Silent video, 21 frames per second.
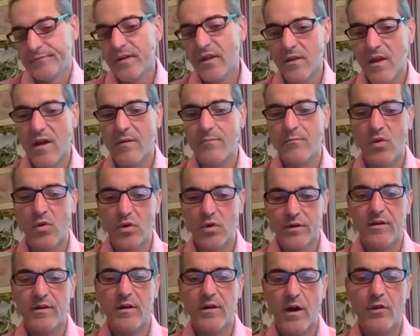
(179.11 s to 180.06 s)
a lot more
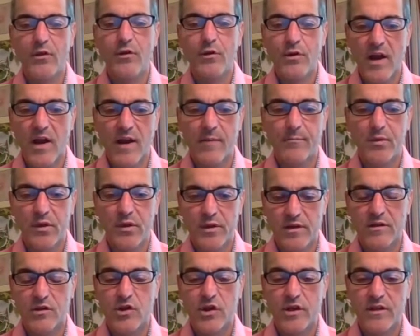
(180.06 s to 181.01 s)
than other
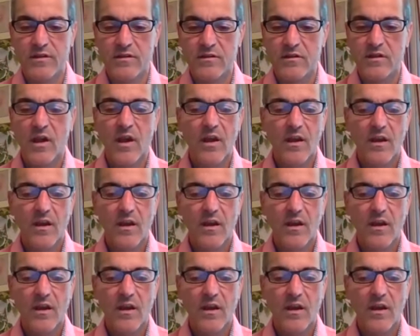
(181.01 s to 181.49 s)
applications,